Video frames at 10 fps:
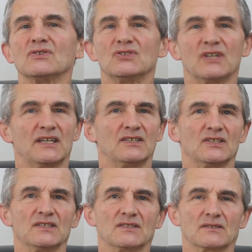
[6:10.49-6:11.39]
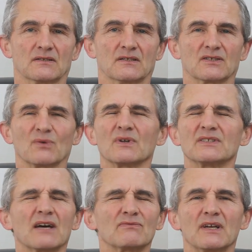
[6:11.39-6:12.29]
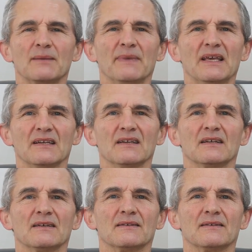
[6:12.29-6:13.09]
changes. So what does that really mean?